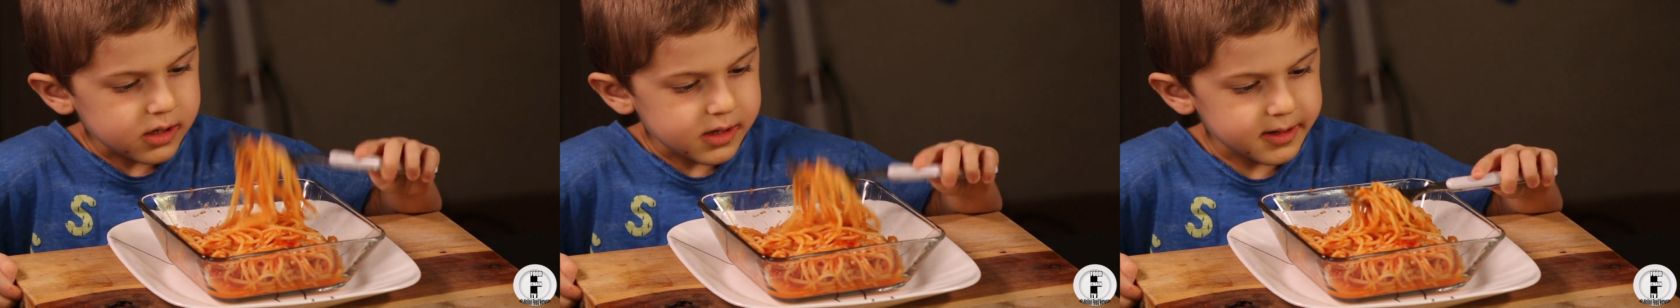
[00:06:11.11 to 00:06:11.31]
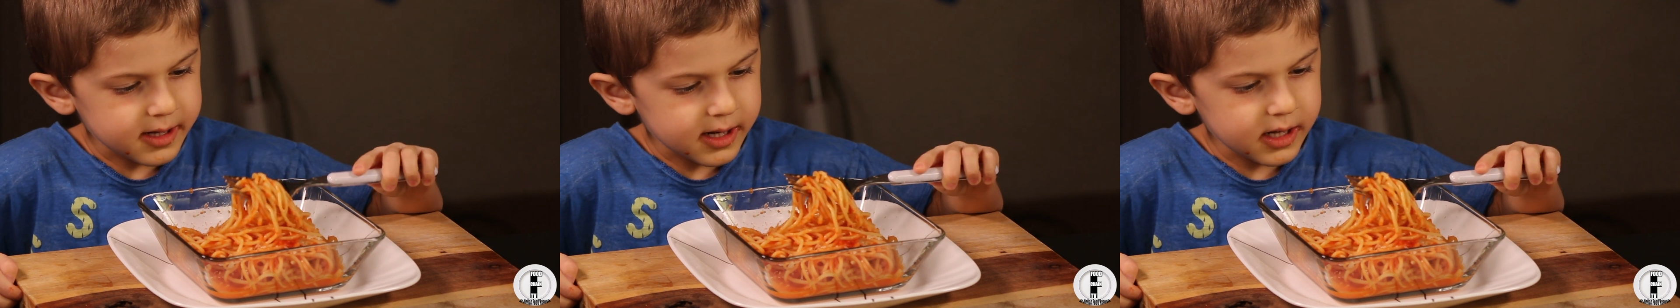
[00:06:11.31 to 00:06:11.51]

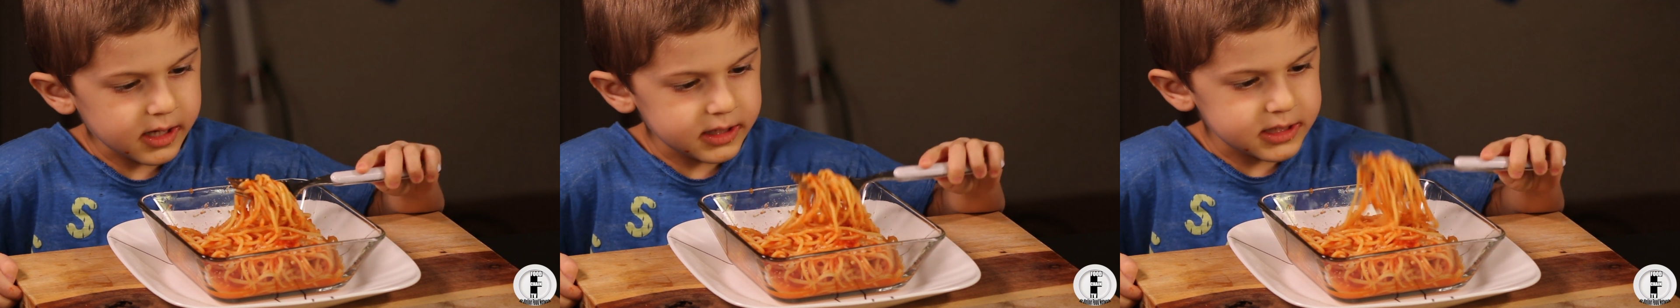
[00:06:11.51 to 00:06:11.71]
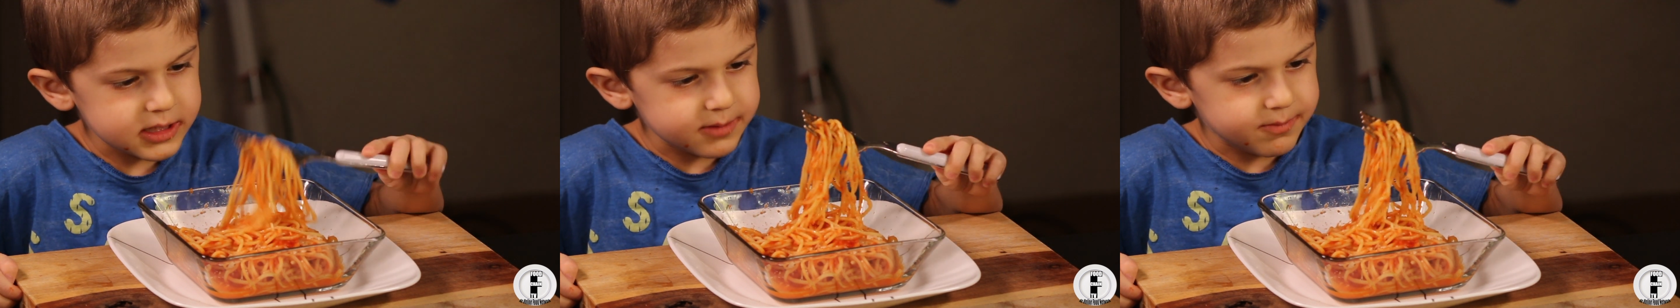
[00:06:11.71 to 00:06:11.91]

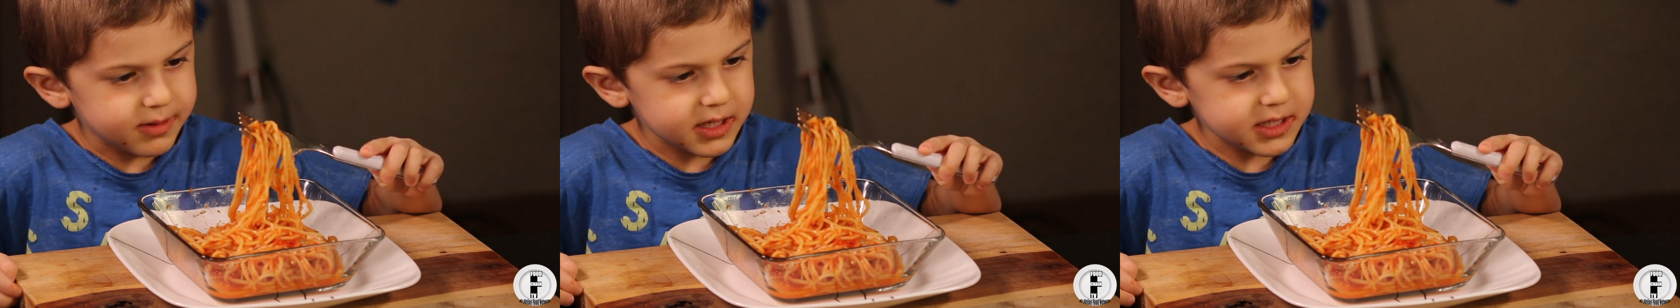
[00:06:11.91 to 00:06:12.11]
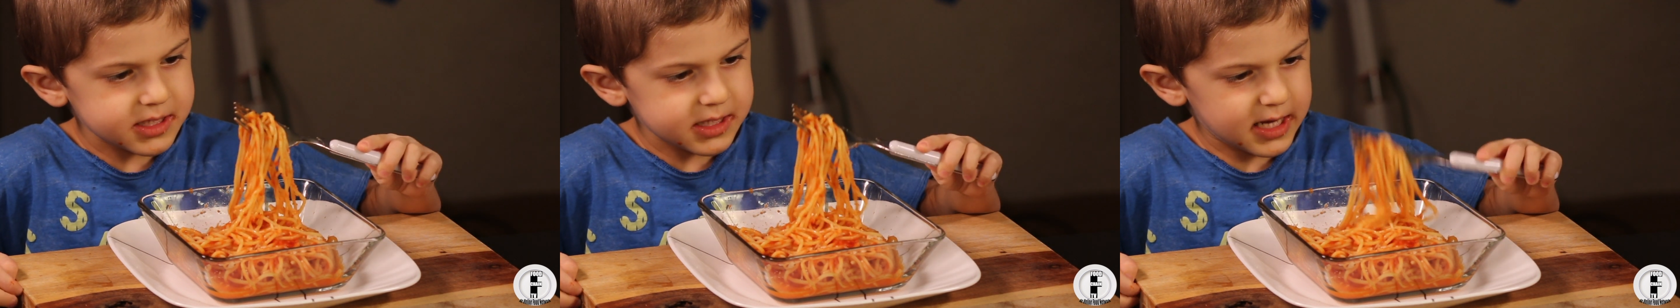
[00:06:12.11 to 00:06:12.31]
nice,
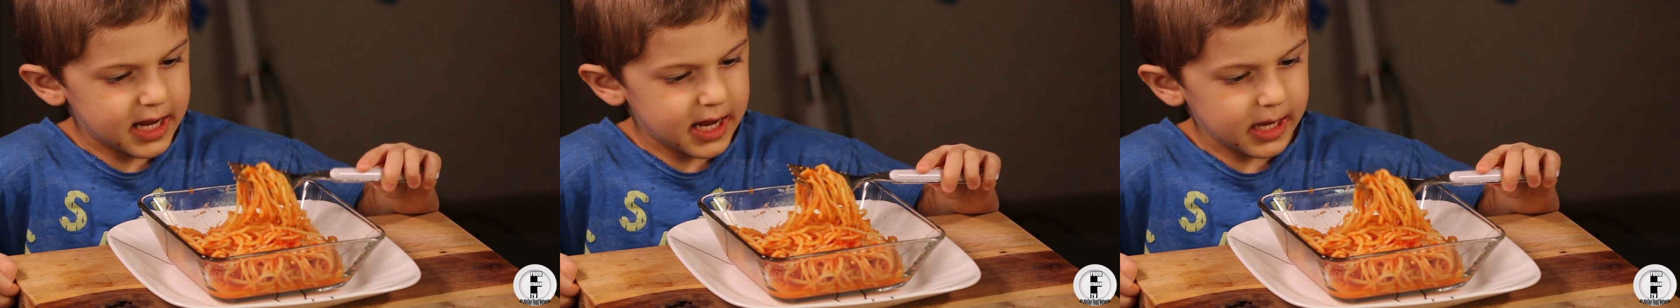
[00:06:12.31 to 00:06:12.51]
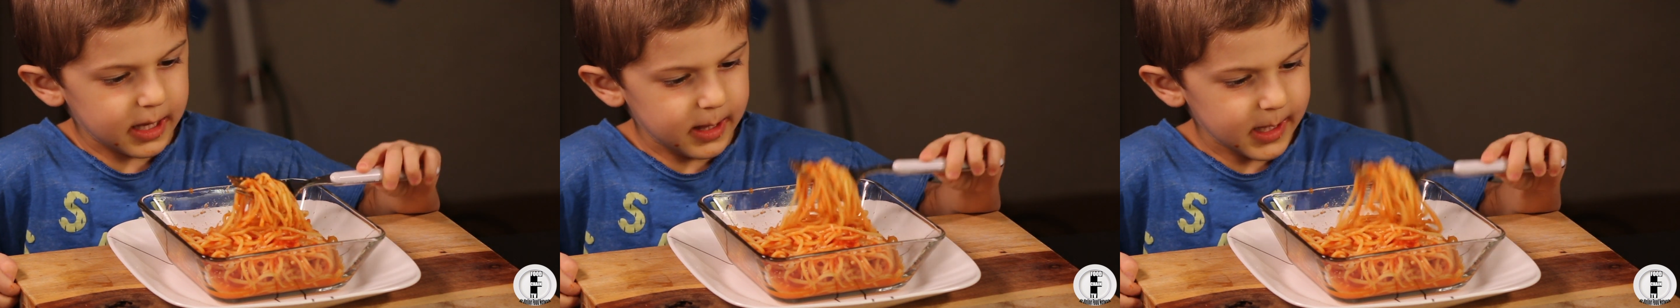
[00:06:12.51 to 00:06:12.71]
but
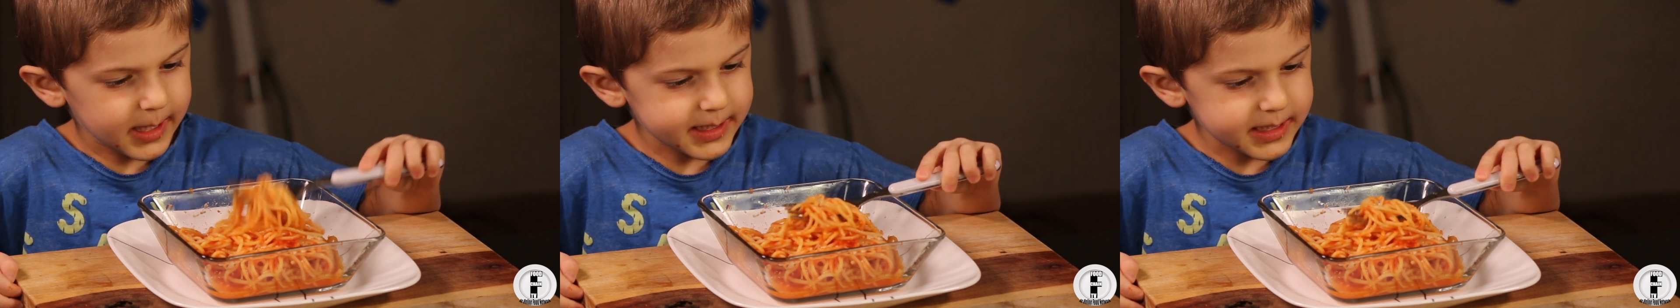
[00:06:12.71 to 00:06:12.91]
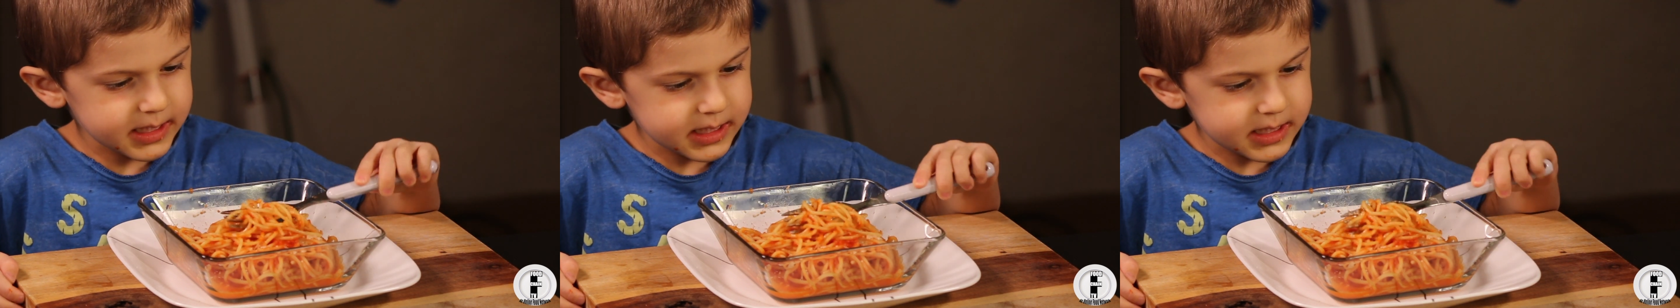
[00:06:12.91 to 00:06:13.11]
I
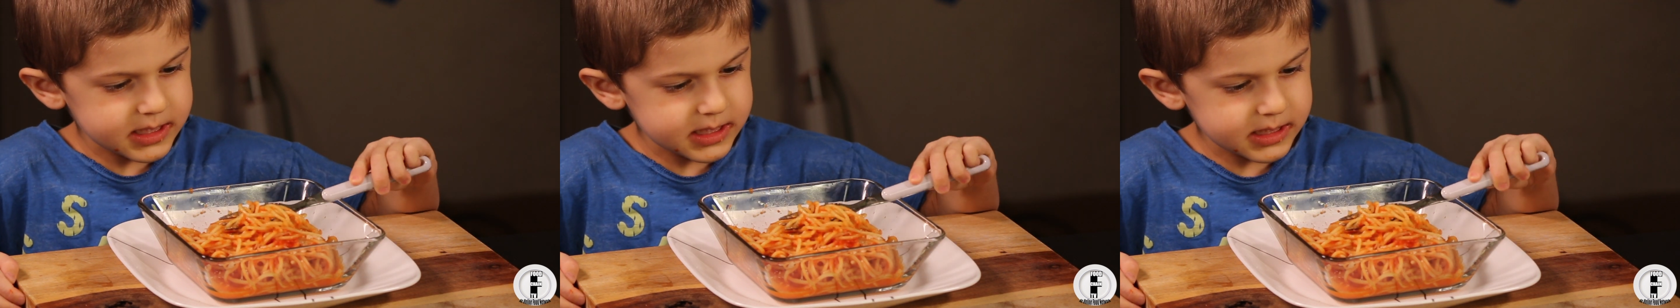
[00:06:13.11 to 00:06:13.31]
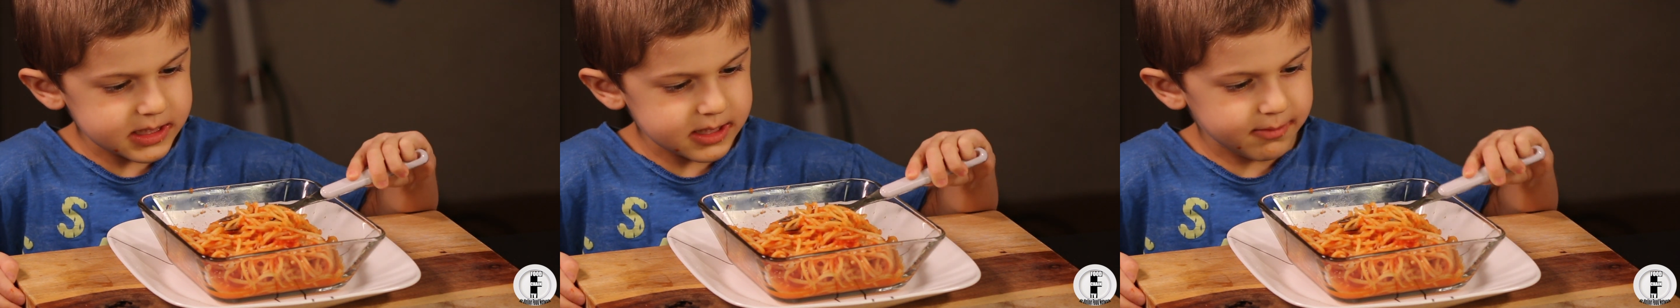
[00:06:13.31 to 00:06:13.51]
like
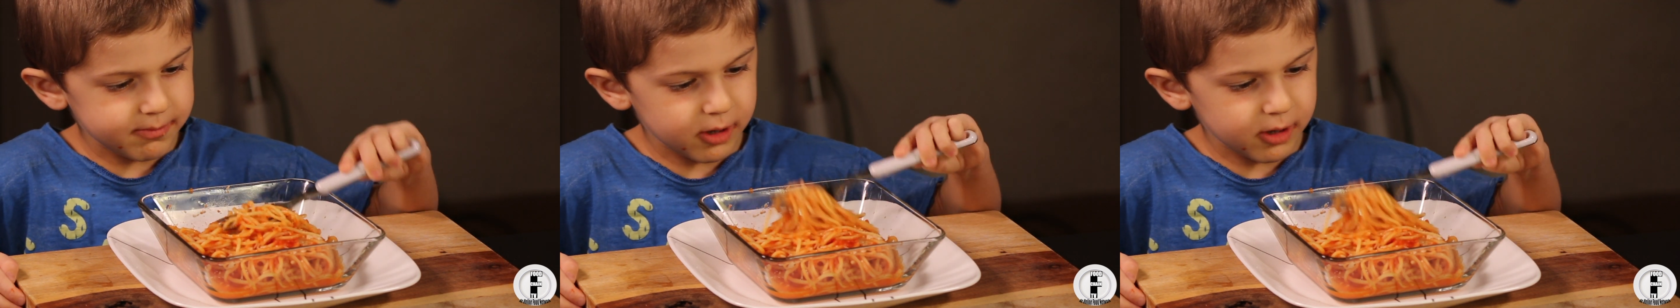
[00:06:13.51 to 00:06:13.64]
it the